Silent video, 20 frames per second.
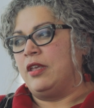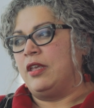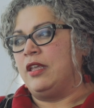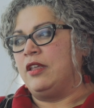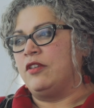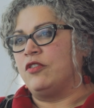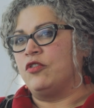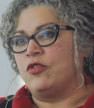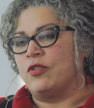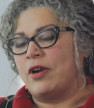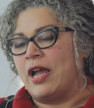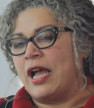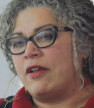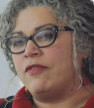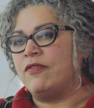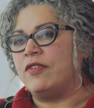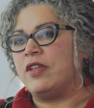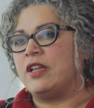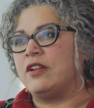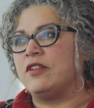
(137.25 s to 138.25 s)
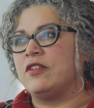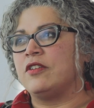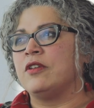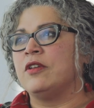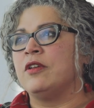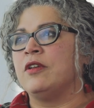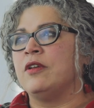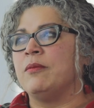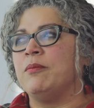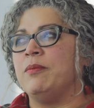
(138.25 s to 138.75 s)
is trafficked
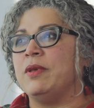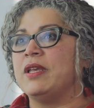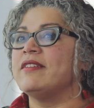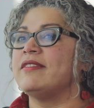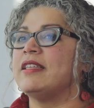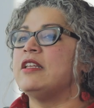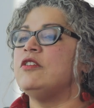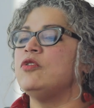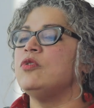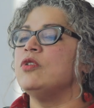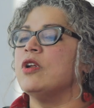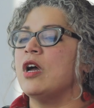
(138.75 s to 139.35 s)
because they do